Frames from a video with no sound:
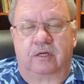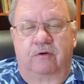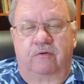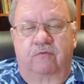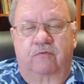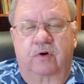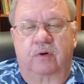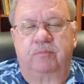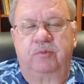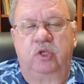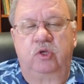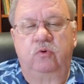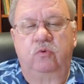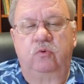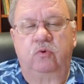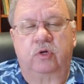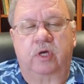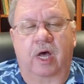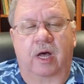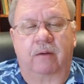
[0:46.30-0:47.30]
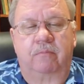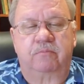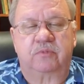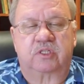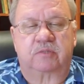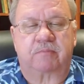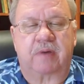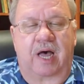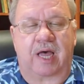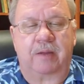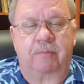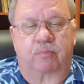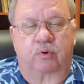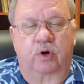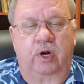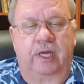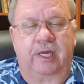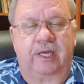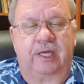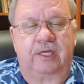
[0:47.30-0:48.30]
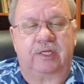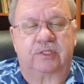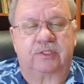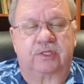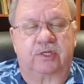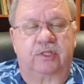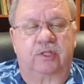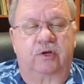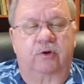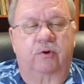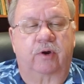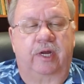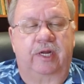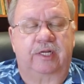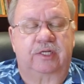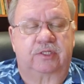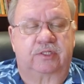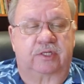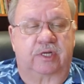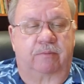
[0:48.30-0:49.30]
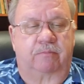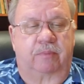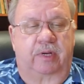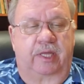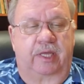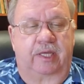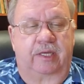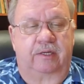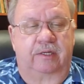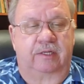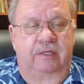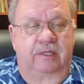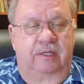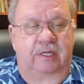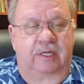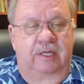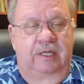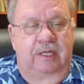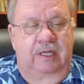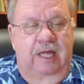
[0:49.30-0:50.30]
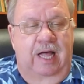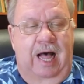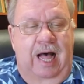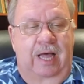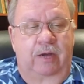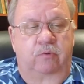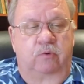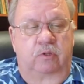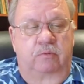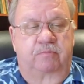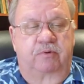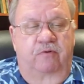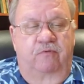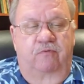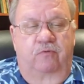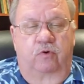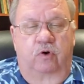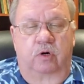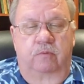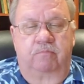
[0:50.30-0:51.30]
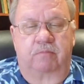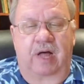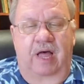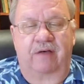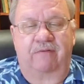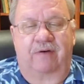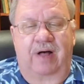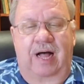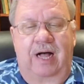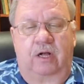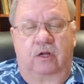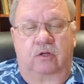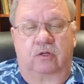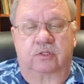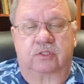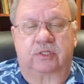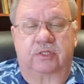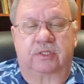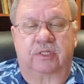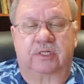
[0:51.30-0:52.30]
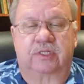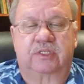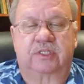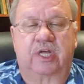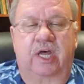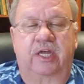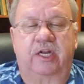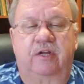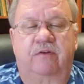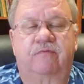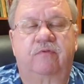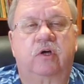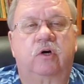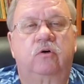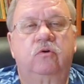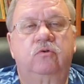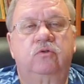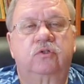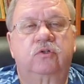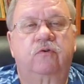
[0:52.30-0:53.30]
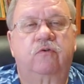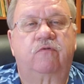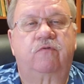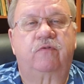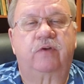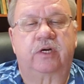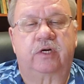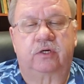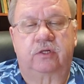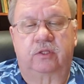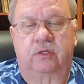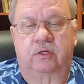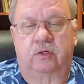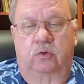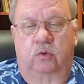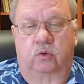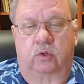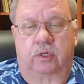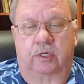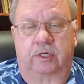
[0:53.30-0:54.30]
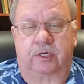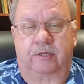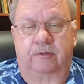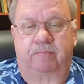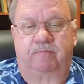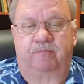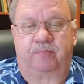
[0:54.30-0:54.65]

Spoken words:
From you comes my praise in the great assembly. I will perform my vows in the sight of those who fear the Lord.